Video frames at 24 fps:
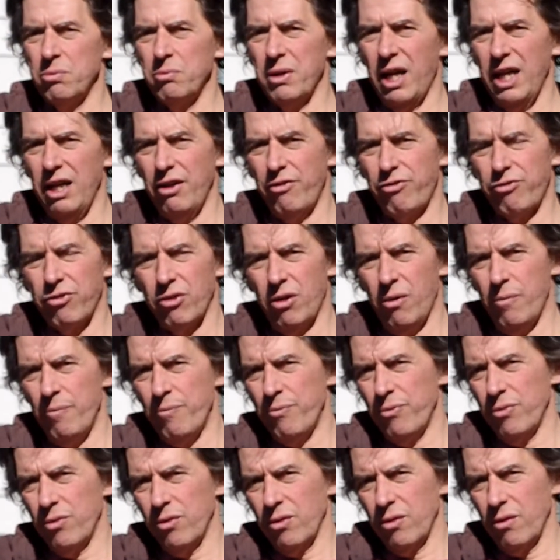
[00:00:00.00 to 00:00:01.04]
made
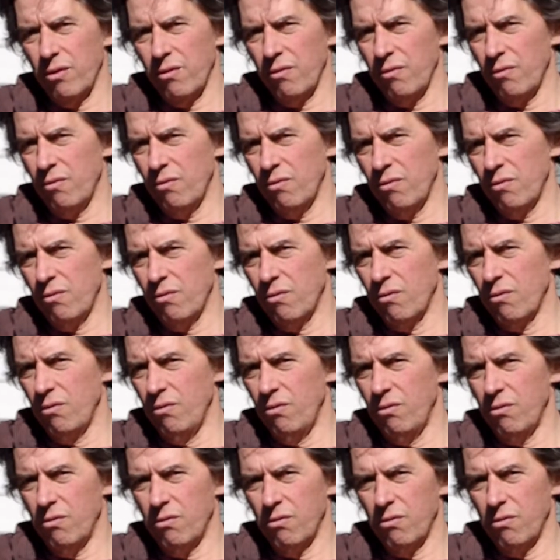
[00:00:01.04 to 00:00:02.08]

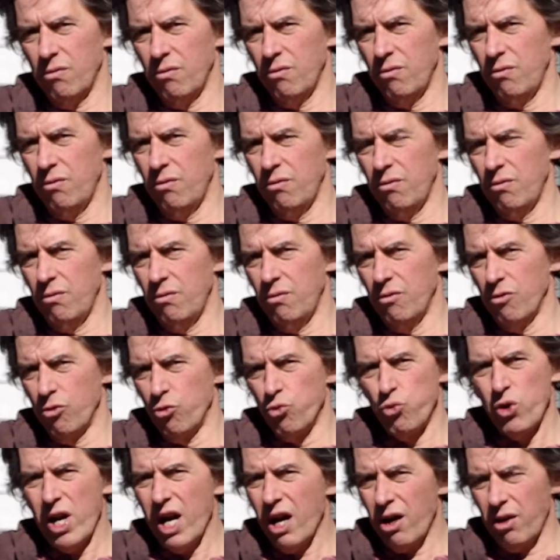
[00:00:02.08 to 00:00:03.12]

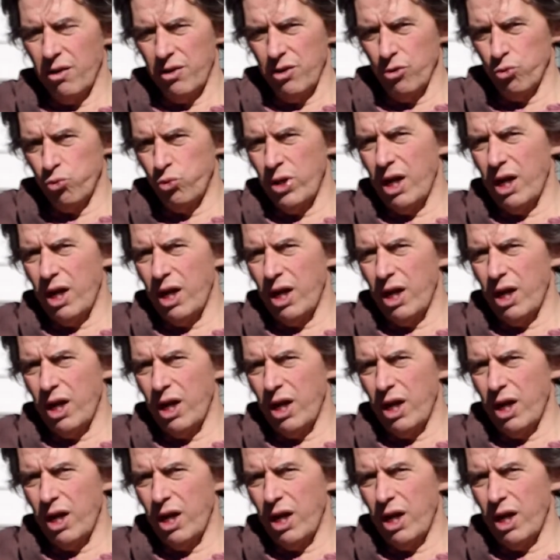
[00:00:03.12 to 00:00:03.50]
from